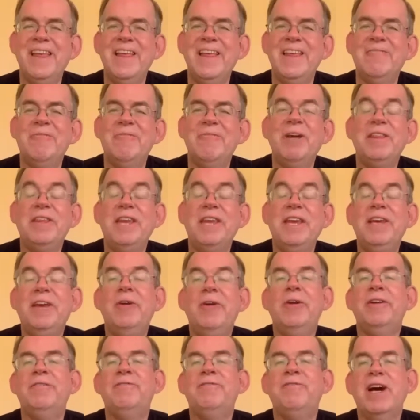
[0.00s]
Well, I think
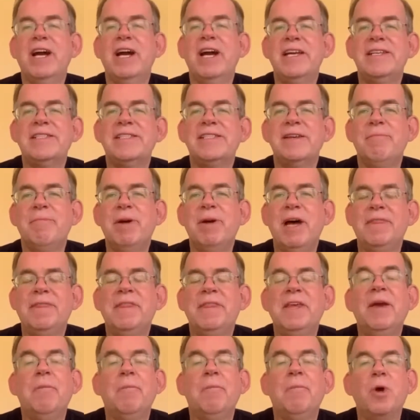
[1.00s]
your advice about
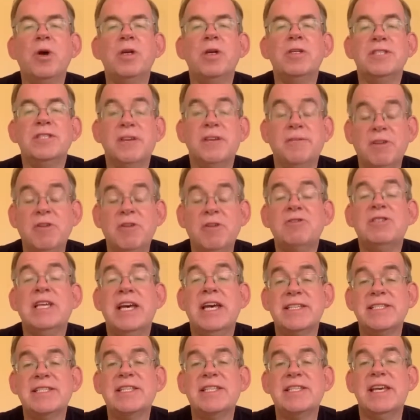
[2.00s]
the importance of those
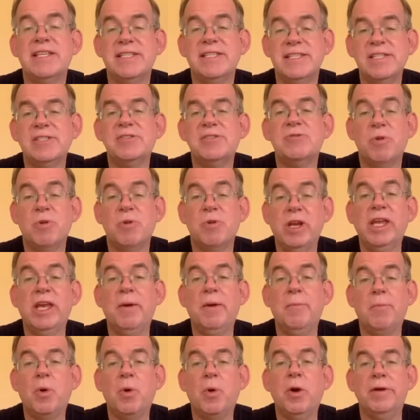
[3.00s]
essays is really
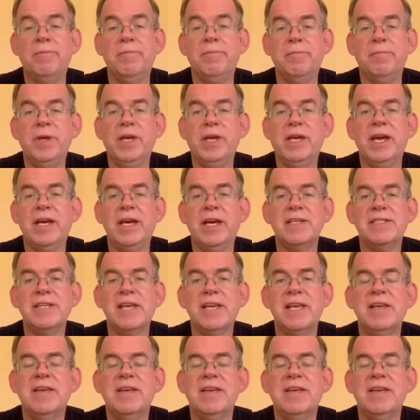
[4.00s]
important because